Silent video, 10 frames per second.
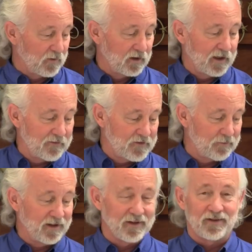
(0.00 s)
gloves
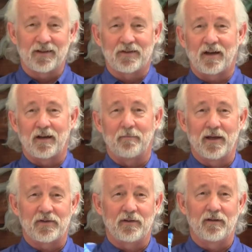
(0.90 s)
because it gets kind of
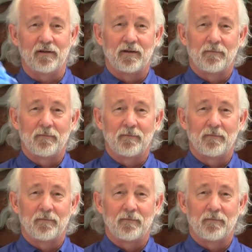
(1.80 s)
messy